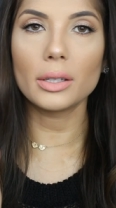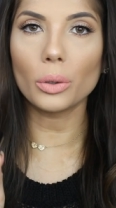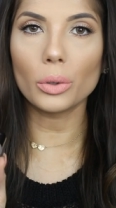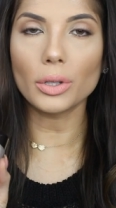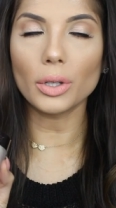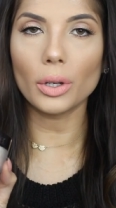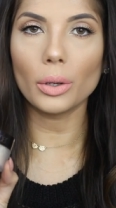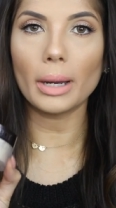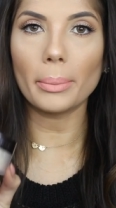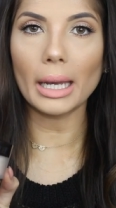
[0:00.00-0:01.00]
is
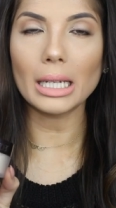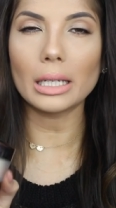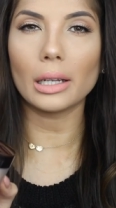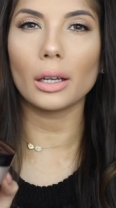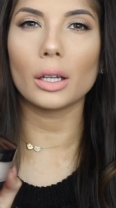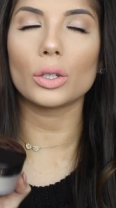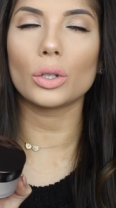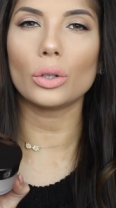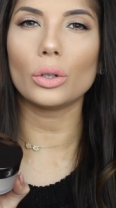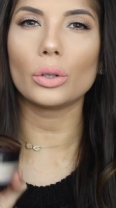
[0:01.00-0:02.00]
also amazing
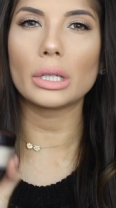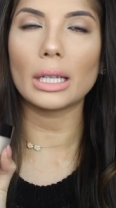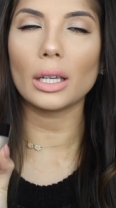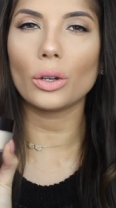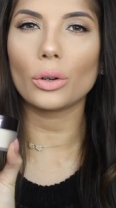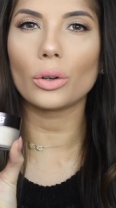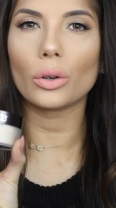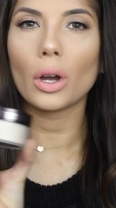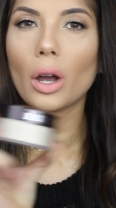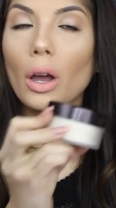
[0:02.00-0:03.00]
to set
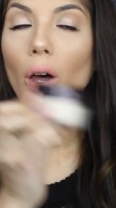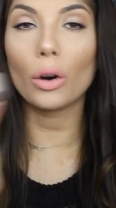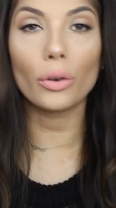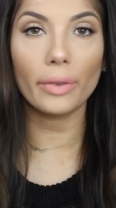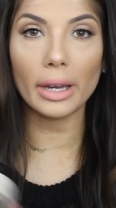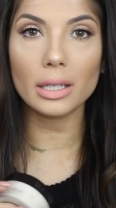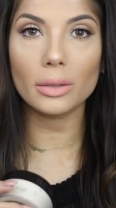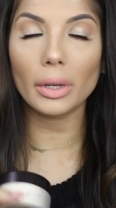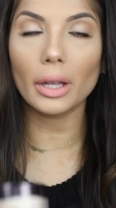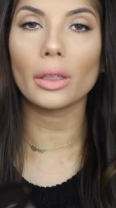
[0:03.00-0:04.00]
your whole
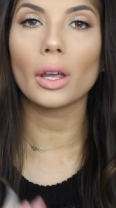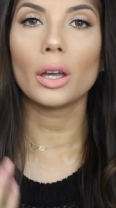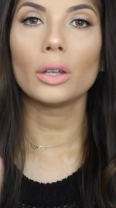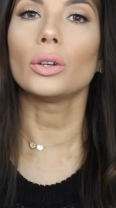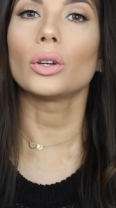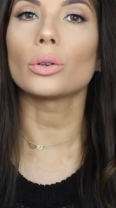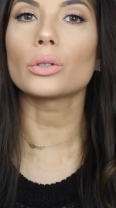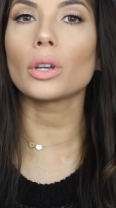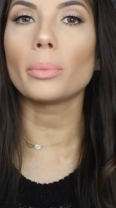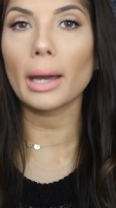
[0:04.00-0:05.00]
face with. You can also